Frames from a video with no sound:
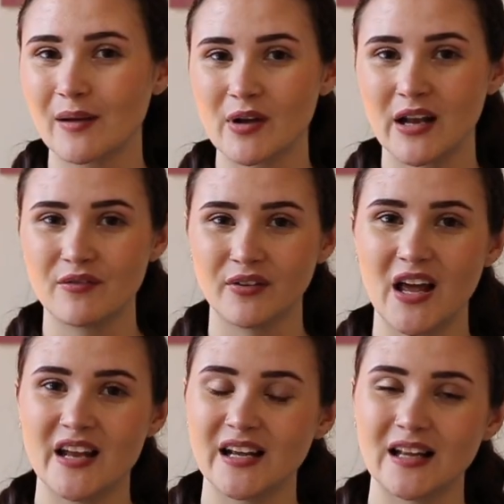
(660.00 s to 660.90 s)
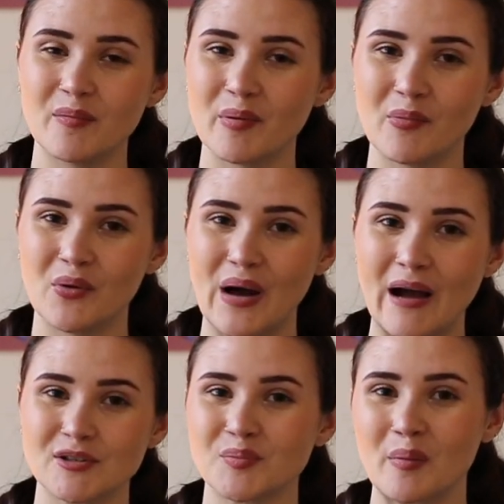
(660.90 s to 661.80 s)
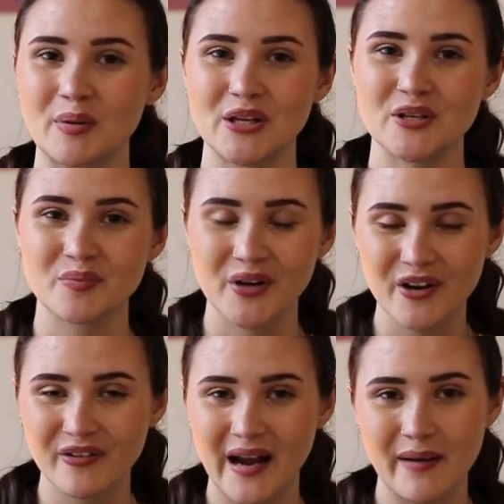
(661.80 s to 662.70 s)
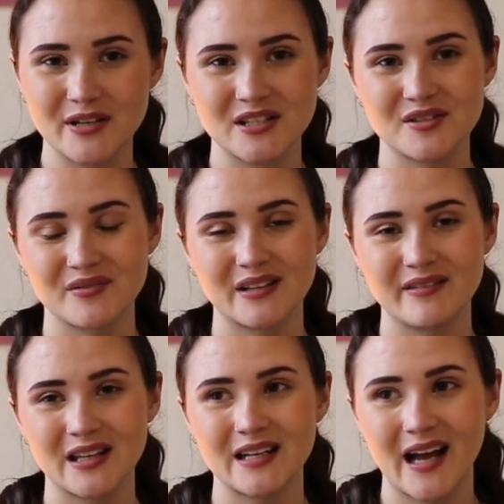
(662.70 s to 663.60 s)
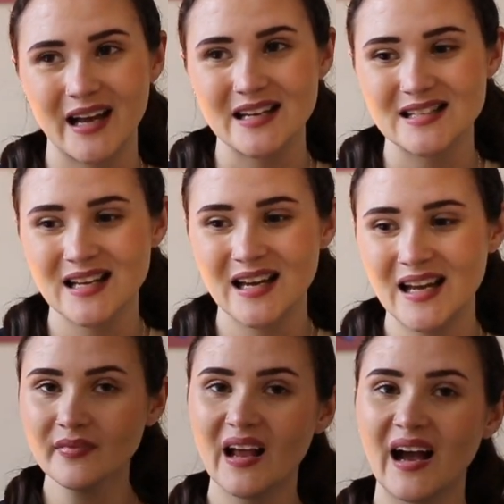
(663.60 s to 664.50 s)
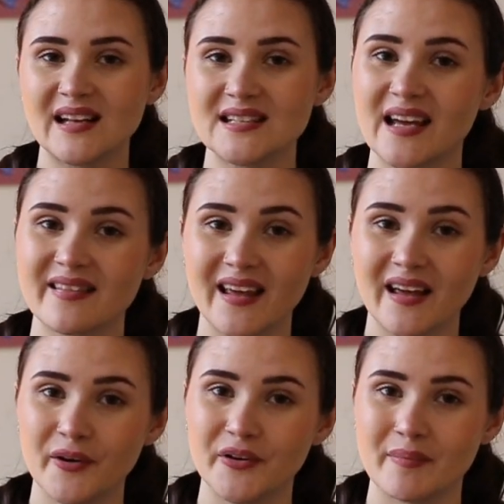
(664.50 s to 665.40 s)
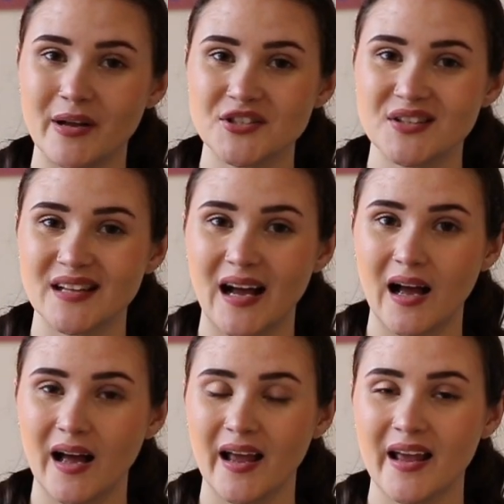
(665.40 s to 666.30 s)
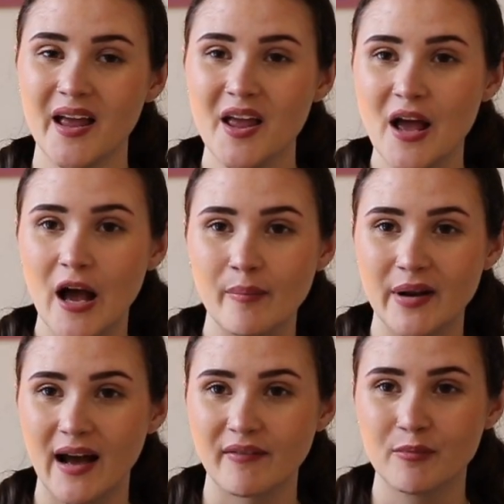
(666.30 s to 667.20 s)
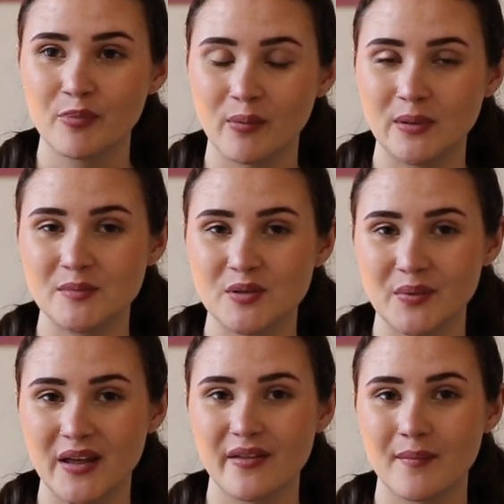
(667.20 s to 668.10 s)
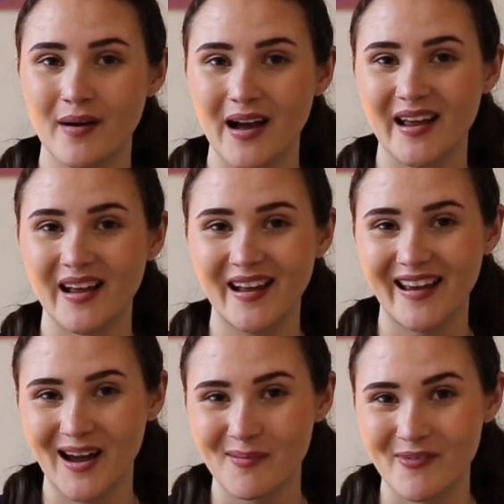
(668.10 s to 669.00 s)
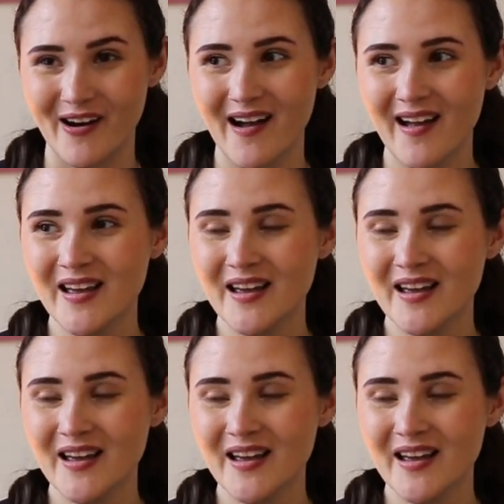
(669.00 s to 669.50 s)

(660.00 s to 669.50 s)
I'm kind of learning a little bit more how to properly use Procreate, which is really nice. And I think I already mentioned that I have been having problems with my camera,